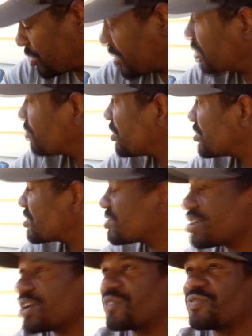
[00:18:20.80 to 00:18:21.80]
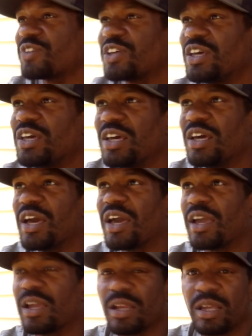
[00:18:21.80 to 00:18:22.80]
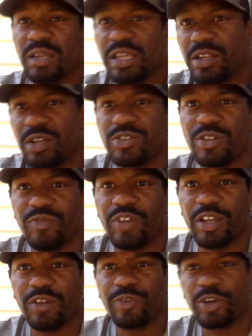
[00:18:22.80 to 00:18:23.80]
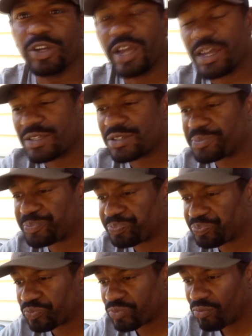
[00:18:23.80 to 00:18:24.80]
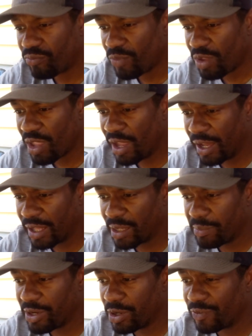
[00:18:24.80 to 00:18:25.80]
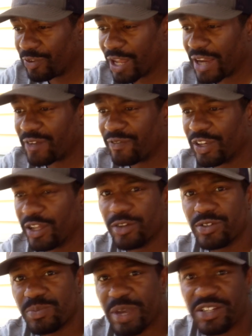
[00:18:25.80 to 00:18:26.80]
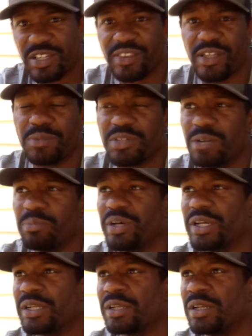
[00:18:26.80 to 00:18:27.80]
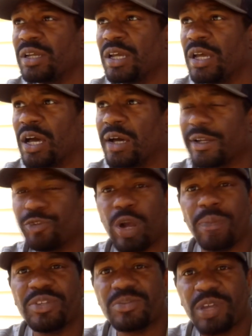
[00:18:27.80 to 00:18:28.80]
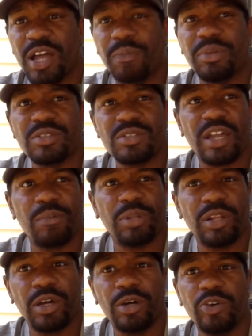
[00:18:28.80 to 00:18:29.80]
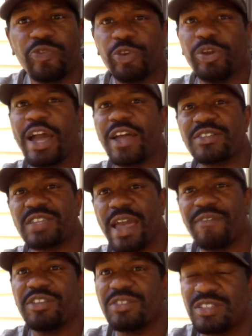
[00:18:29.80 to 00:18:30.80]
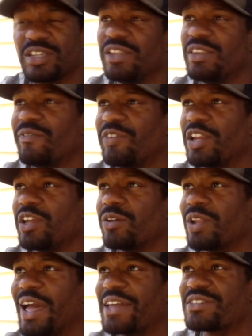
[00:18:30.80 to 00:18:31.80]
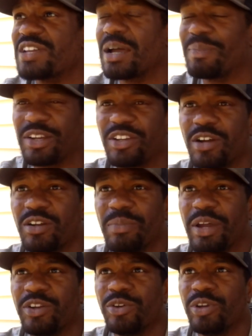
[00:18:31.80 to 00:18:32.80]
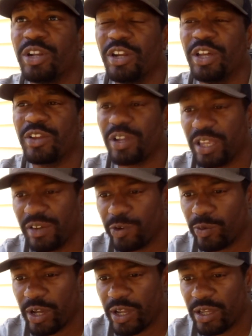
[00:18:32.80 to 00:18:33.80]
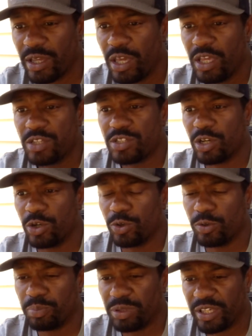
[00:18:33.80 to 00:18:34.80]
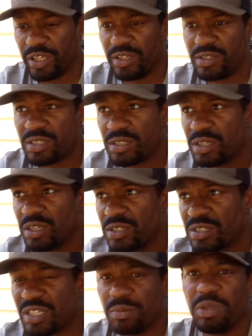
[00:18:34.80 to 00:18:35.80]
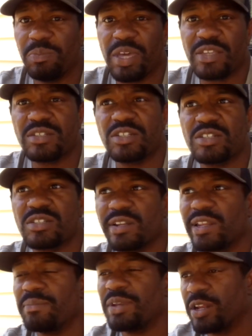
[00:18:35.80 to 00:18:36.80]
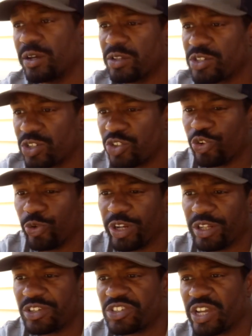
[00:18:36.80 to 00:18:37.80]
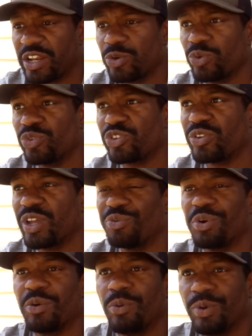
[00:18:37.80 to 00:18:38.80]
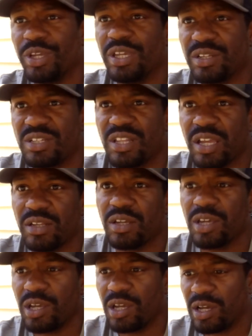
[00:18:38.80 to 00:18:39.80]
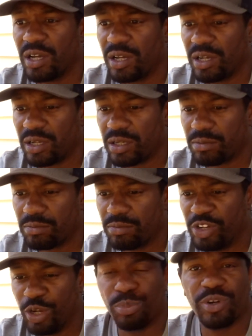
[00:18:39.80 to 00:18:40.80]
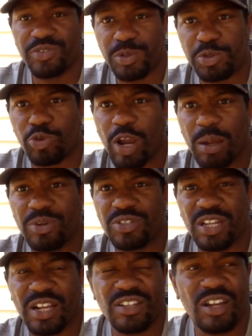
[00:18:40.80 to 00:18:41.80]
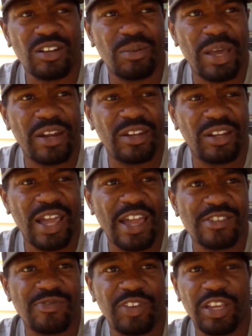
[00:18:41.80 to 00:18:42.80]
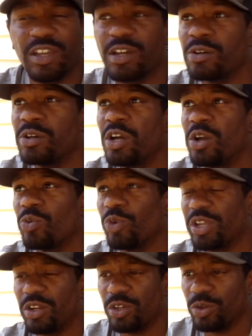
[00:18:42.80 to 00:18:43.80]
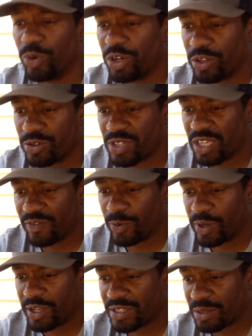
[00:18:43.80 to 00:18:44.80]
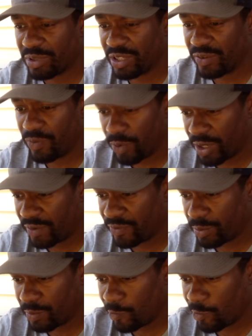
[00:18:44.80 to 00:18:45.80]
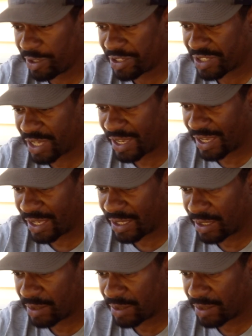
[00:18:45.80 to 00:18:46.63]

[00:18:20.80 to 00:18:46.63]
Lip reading: tournaments and stuff, and get those on video for you guys. Let me know if you like the video. Smash that thumbs up button. Drop me some comments down below. If you guys haven't seen the video last time, I talked about doing another giveaway, so please send me messages to let me know that you're joining the channel, so that way when we get to that number of subscribers that I talked about in the last video, we can do one of those giveaways. I believe one of them was a